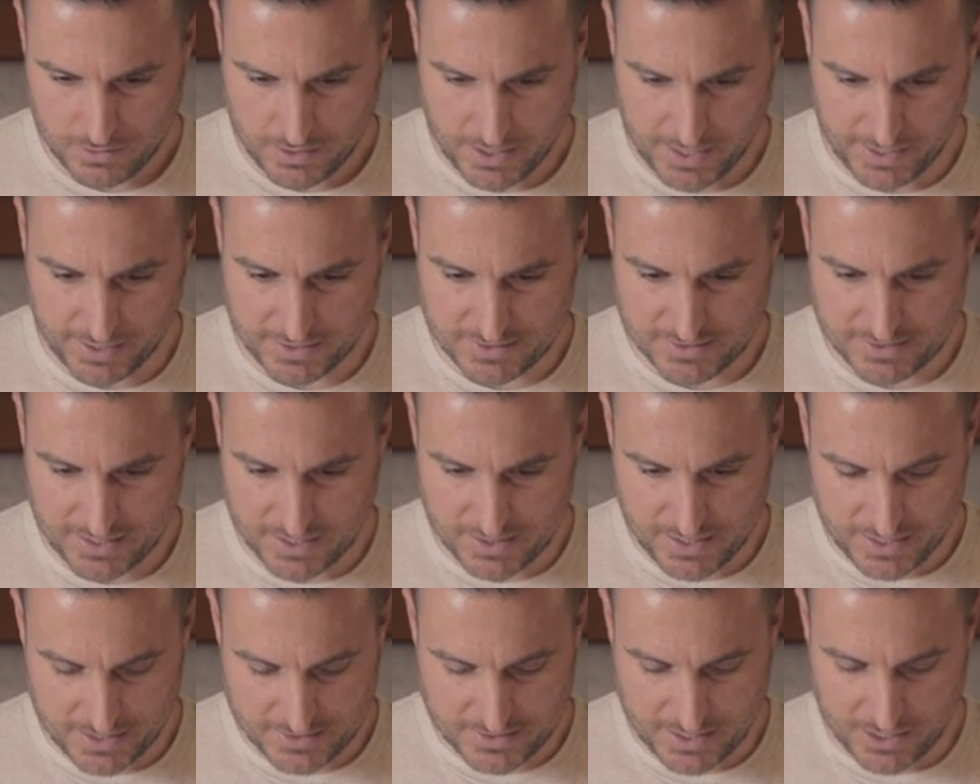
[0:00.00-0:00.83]
I can say
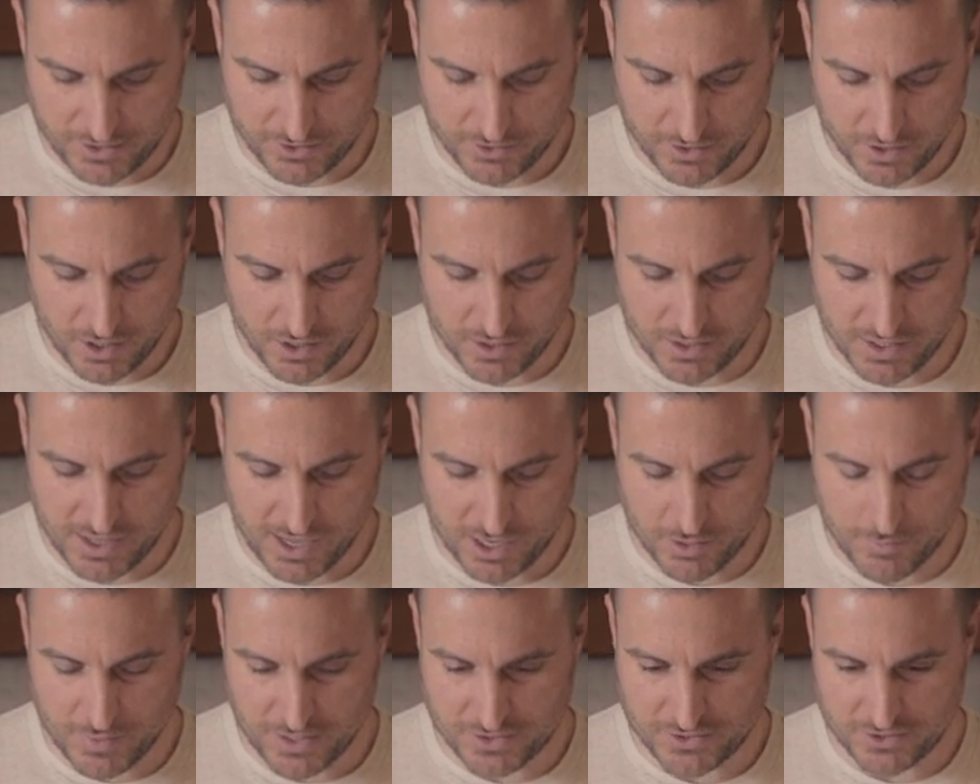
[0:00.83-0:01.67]
that it's either
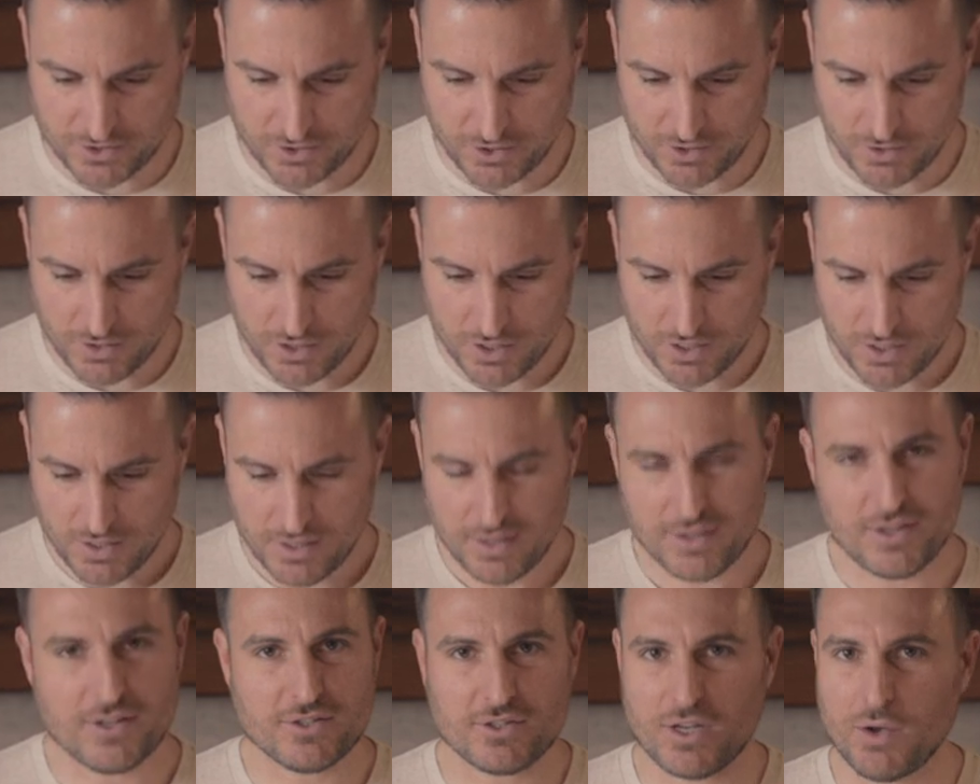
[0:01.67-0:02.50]
cardiac muscle.
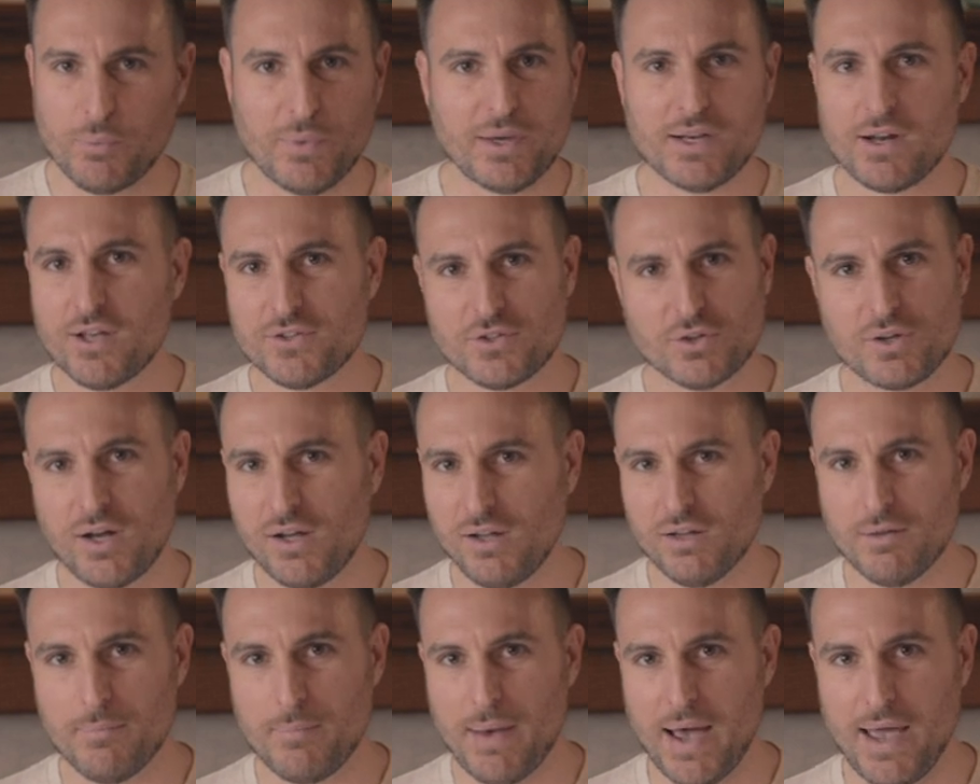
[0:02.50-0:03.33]
We can also
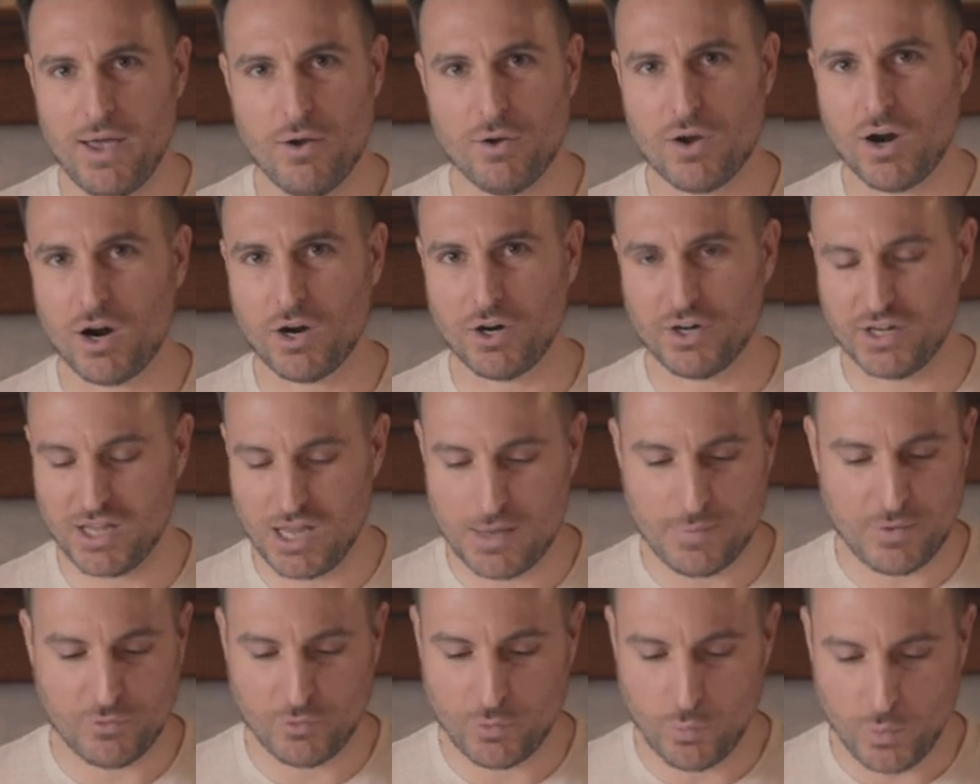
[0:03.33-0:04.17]
call it
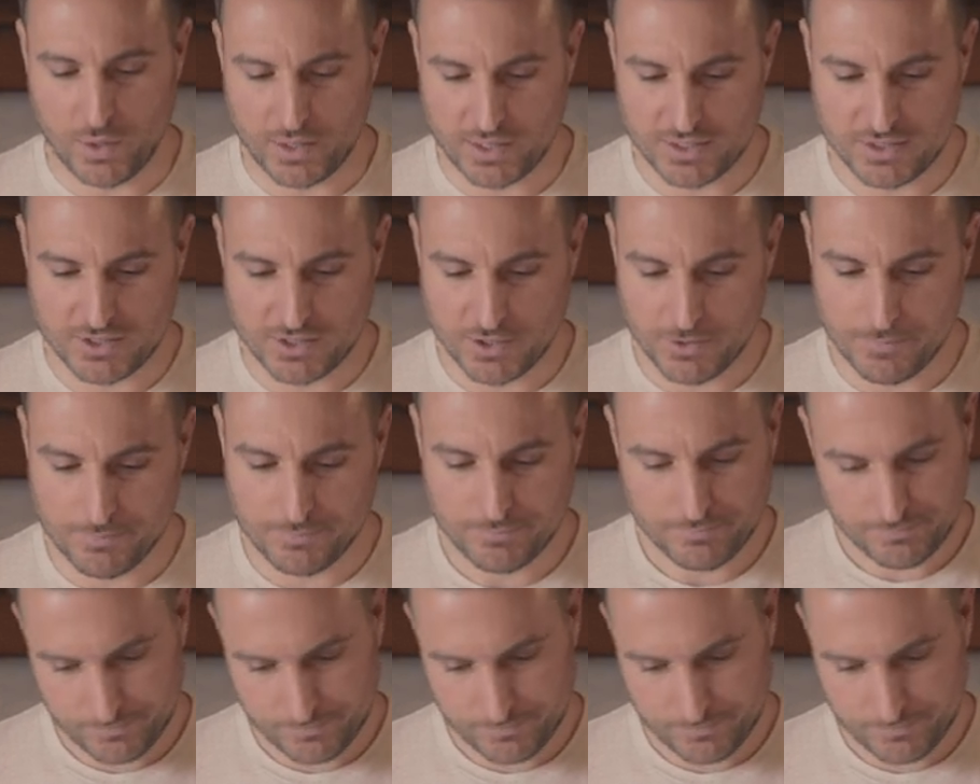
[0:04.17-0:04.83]
myocardium if we wanted to.